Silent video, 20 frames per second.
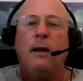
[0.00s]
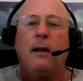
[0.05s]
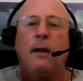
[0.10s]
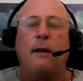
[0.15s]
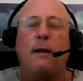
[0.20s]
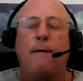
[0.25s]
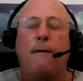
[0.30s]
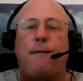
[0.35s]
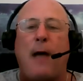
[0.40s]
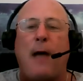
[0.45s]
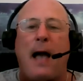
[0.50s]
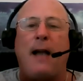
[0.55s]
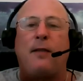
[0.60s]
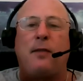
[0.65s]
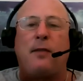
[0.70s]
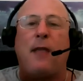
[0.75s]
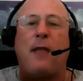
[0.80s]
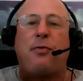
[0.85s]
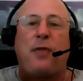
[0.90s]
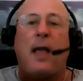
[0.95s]
the
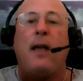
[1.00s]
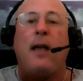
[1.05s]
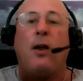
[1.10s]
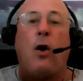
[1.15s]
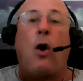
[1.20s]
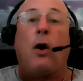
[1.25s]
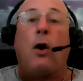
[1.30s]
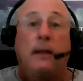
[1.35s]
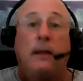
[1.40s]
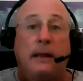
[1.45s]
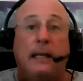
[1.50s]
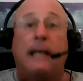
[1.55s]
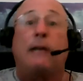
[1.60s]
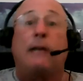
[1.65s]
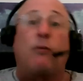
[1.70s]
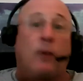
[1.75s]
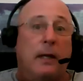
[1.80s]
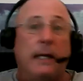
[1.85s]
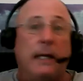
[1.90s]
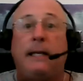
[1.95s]
fact that they are
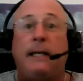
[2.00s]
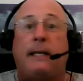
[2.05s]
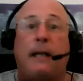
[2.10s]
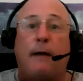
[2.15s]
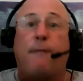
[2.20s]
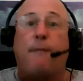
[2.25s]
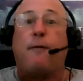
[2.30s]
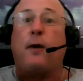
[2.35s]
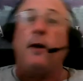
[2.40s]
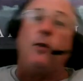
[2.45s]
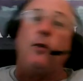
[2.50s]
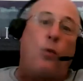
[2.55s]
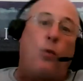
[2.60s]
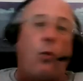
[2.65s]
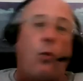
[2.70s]
literally different,